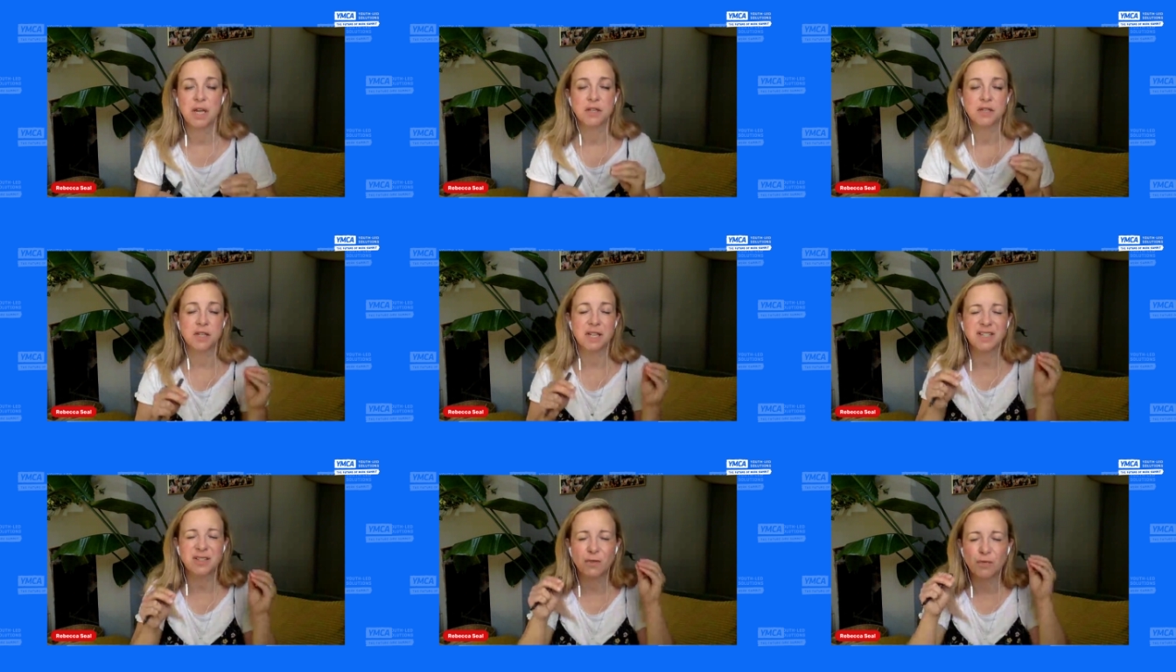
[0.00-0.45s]

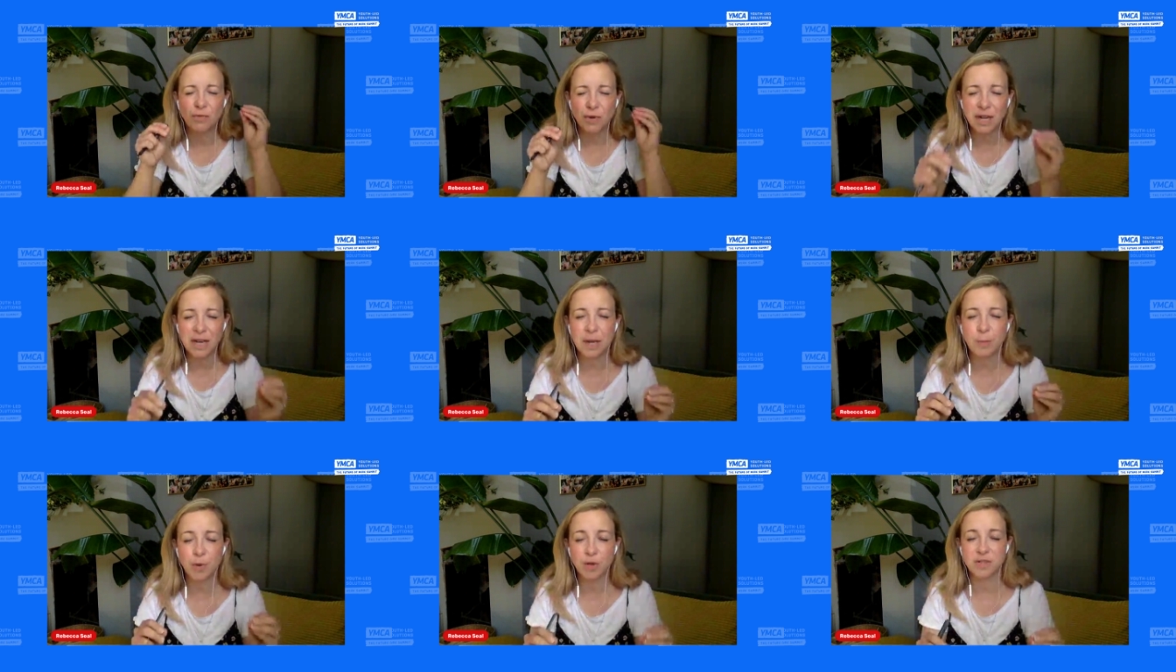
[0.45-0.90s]
So that's a
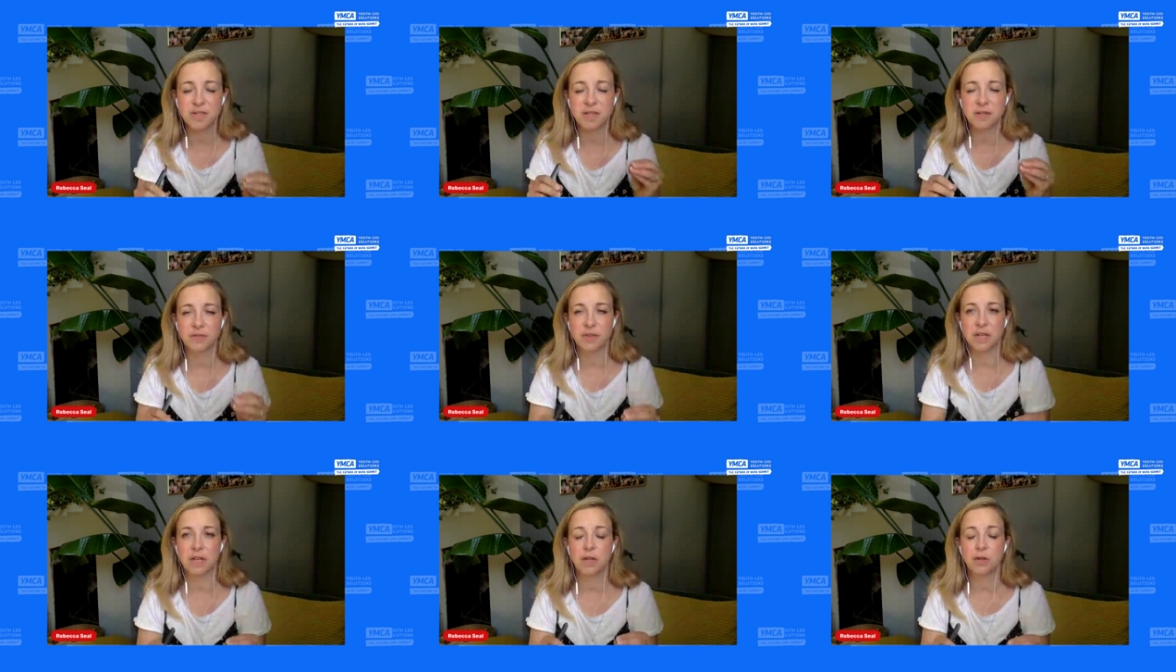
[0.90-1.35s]
really
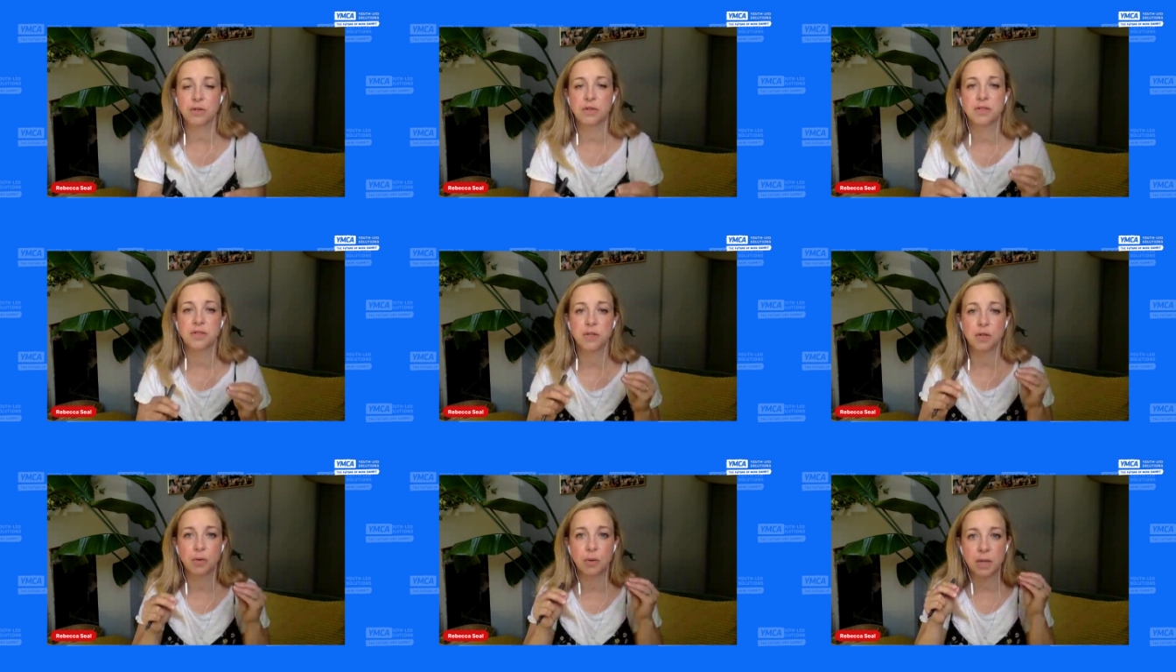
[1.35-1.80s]
positive thing you can
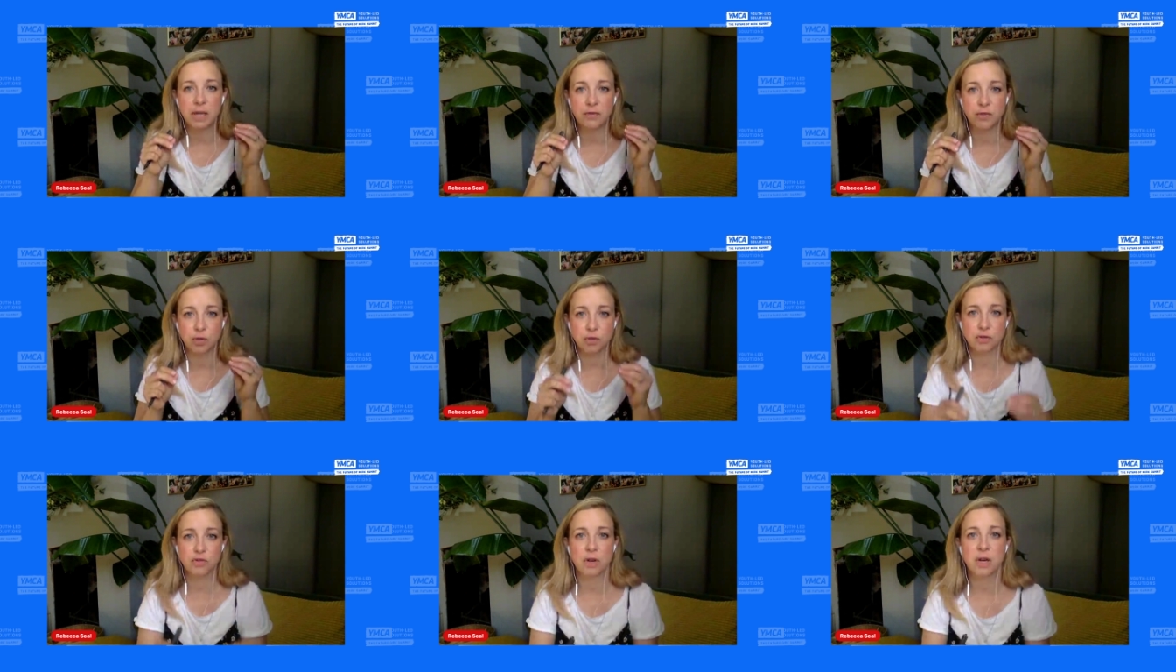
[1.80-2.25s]
do if
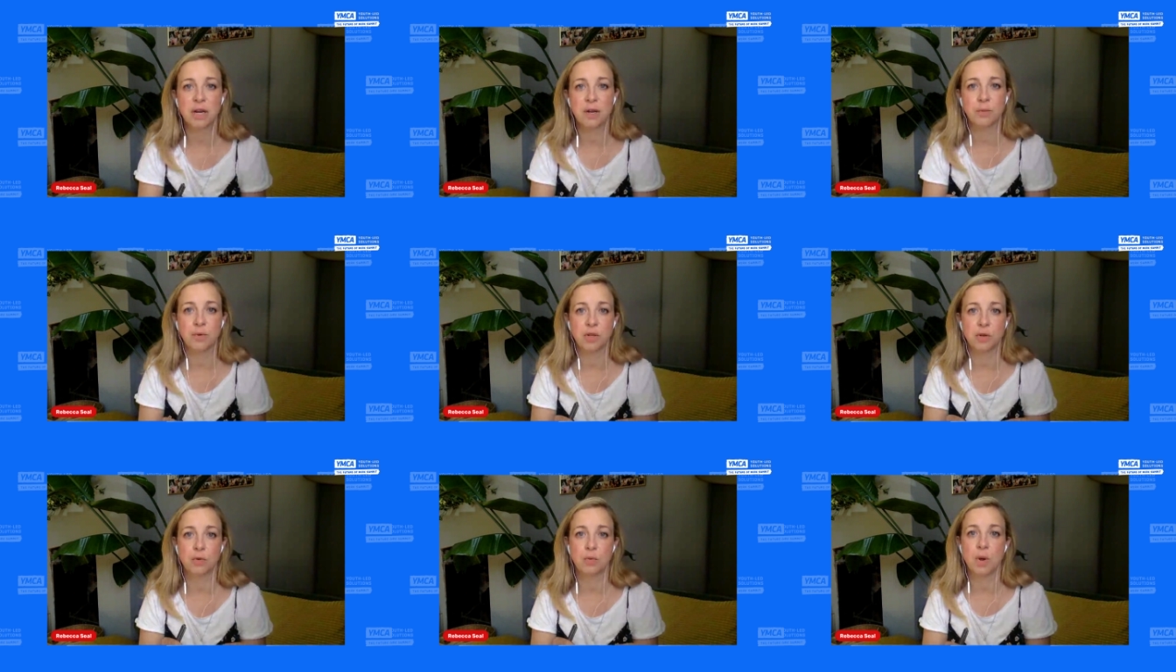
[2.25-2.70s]
you're struggling
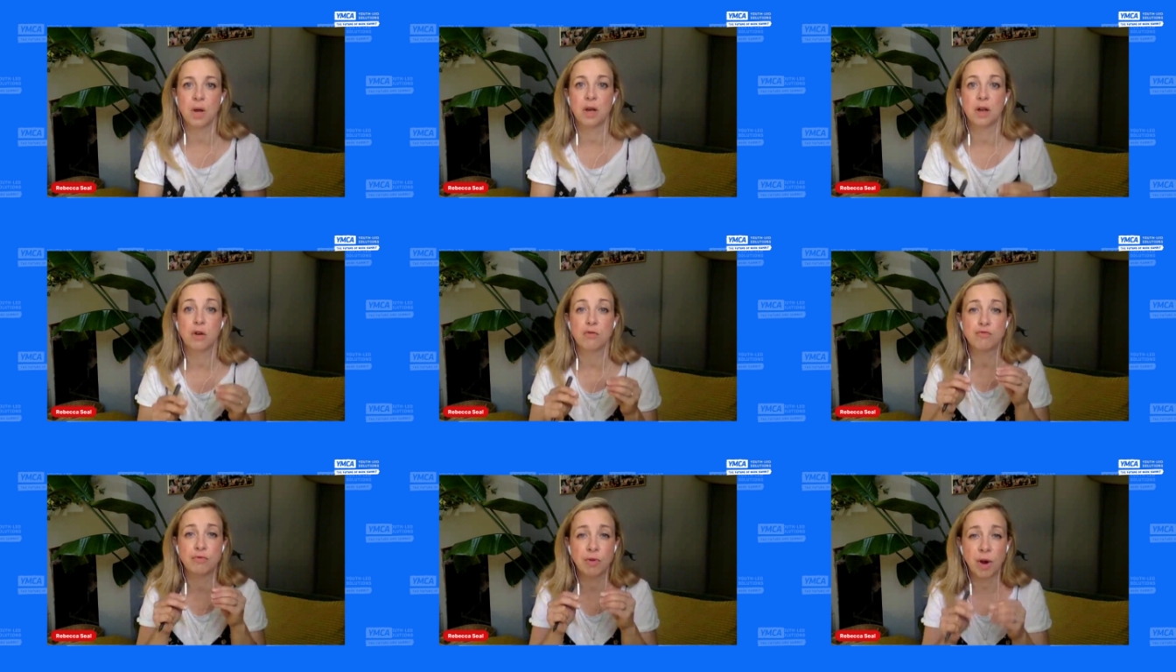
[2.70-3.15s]
with your
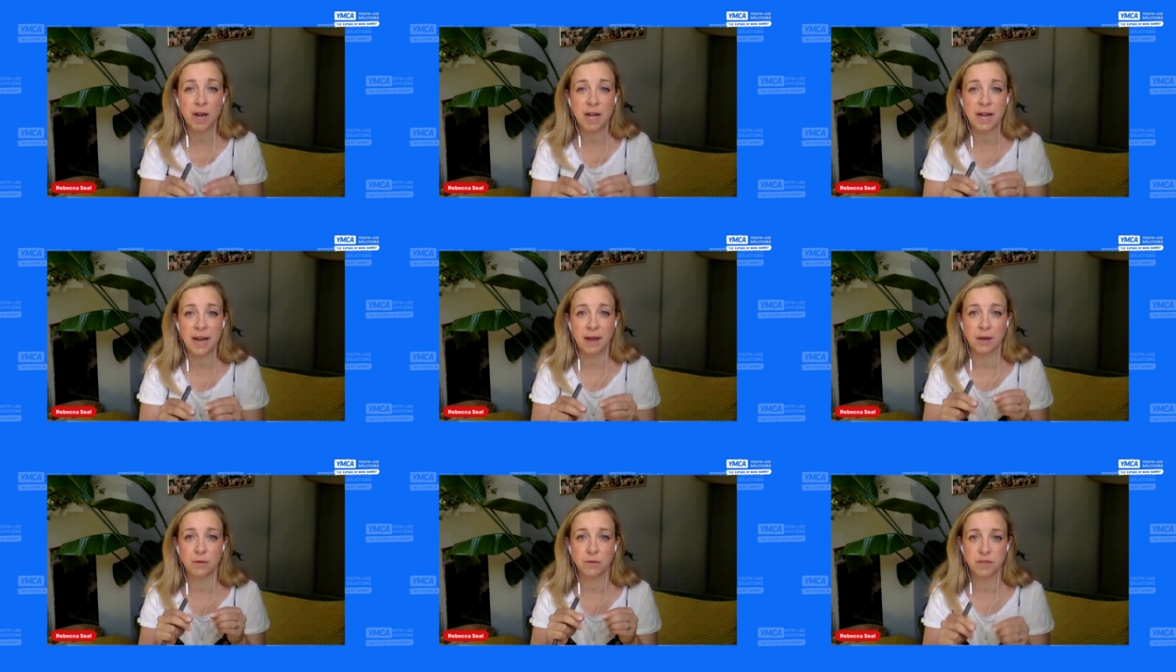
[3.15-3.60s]
work right
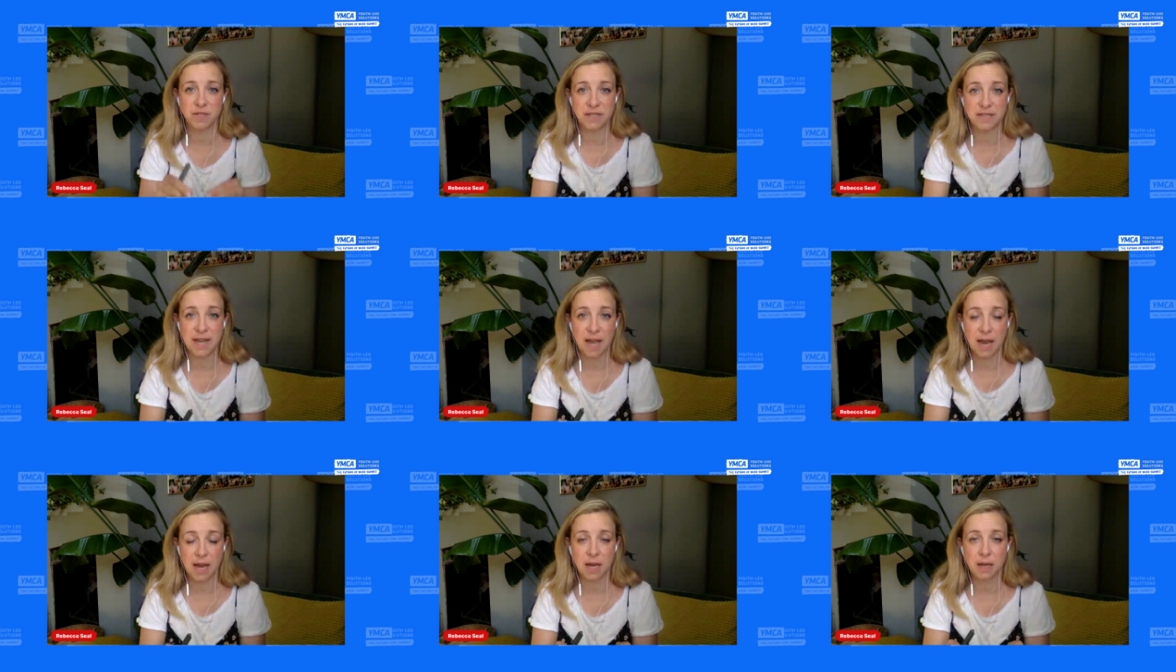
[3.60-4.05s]
now,
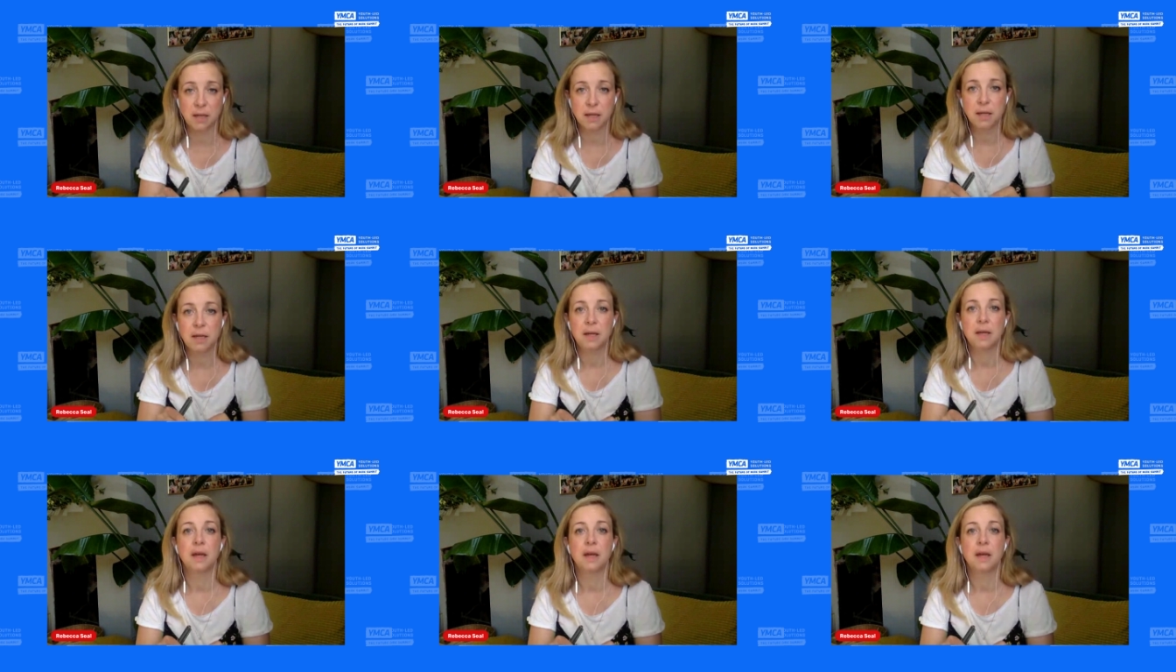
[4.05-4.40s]
today,